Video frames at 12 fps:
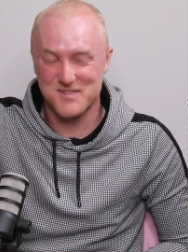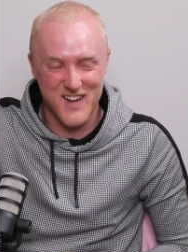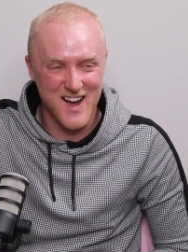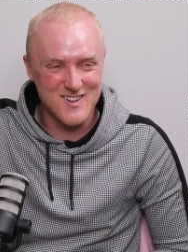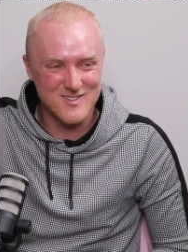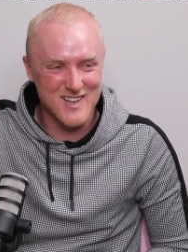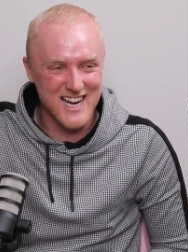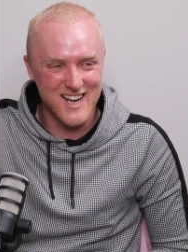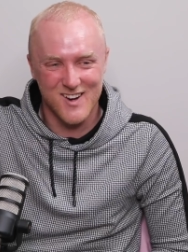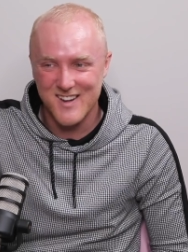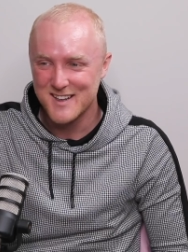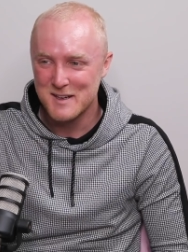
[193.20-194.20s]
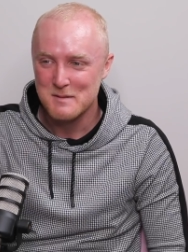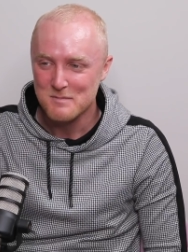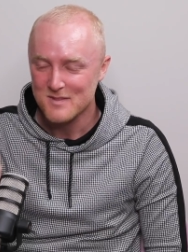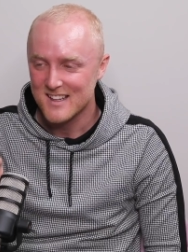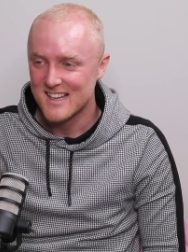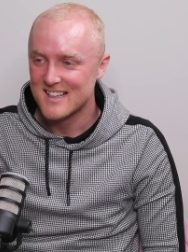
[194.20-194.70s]
felt Why real. am I
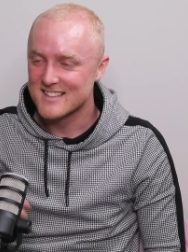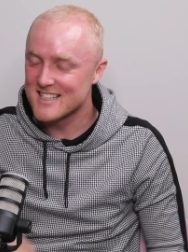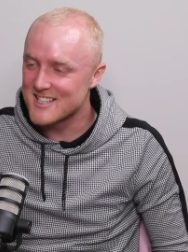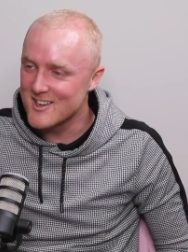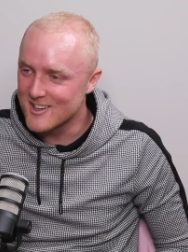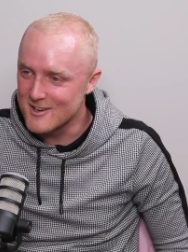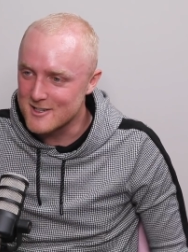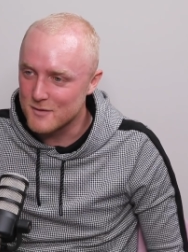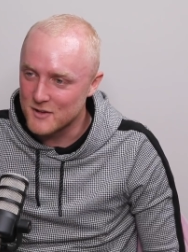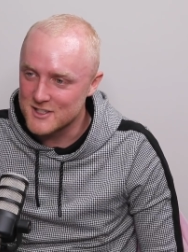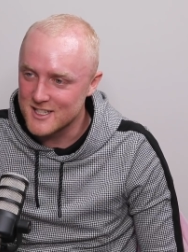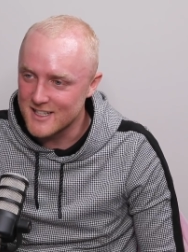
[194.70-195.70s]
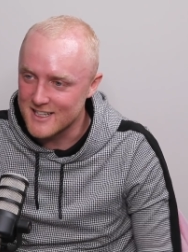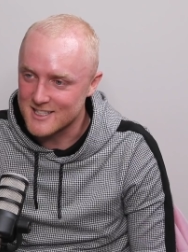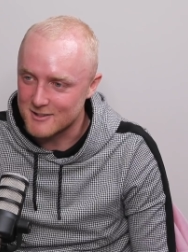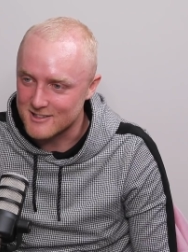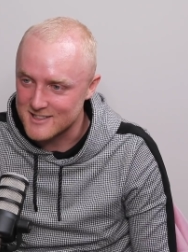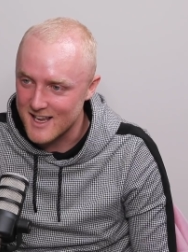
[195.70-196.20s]
doing this? Did you lose your virginity
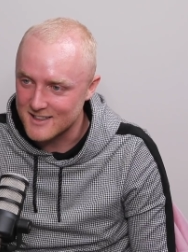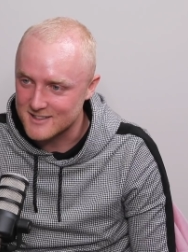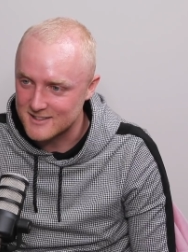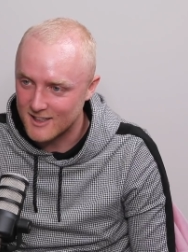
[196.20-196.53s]
to a sex